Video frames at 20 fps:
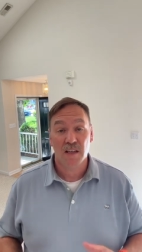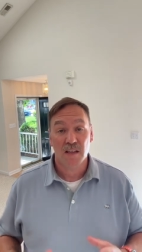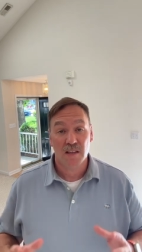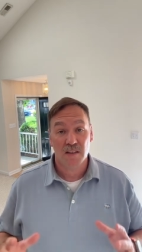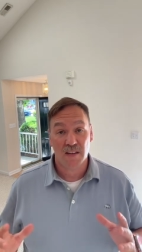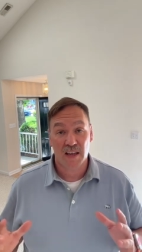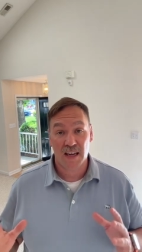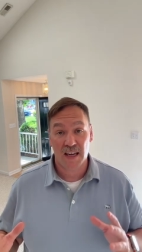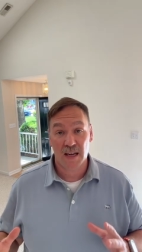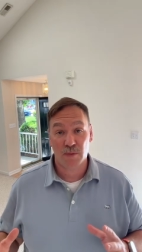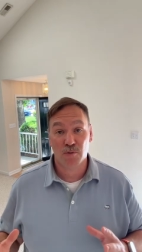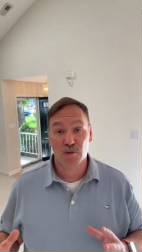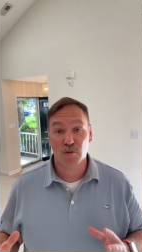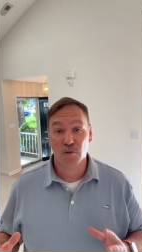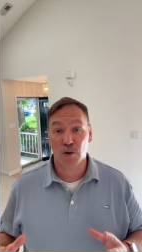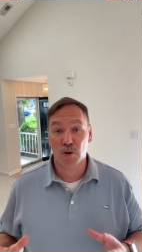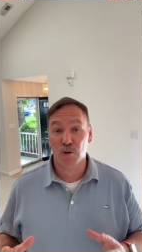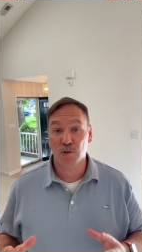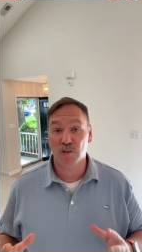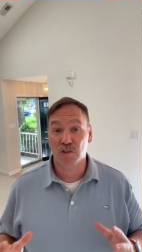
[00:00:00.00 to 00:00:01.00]
the Hampton
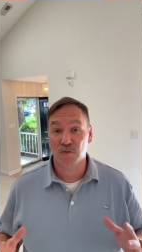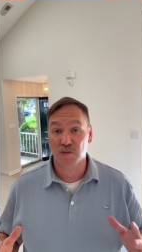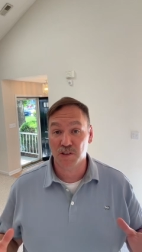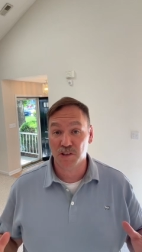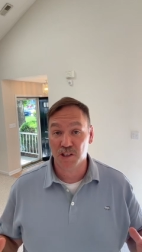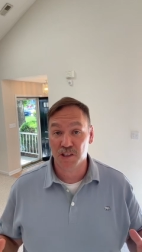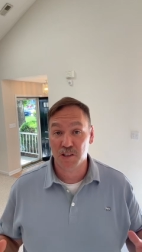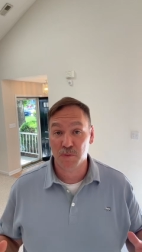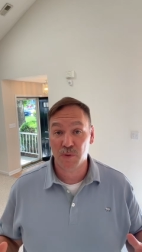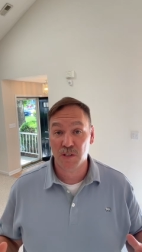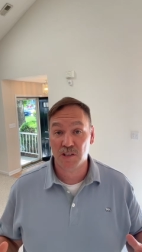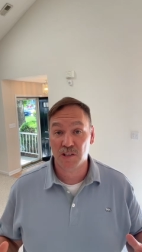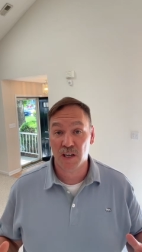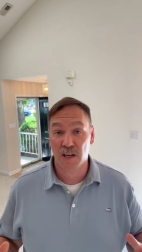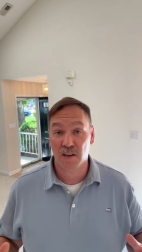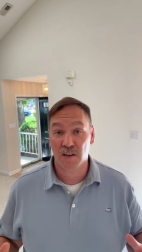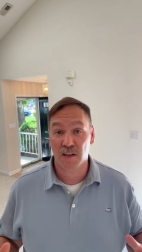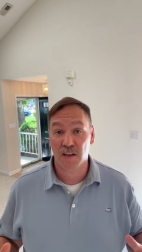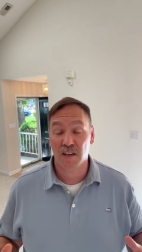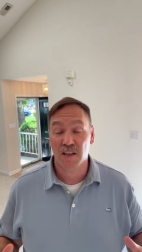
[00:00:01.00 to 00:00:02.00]
Roads and Virginia Beach
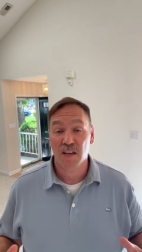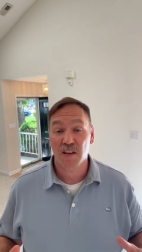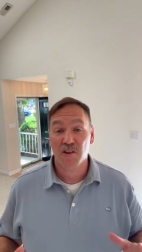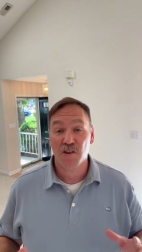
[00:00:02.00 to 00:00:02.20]
area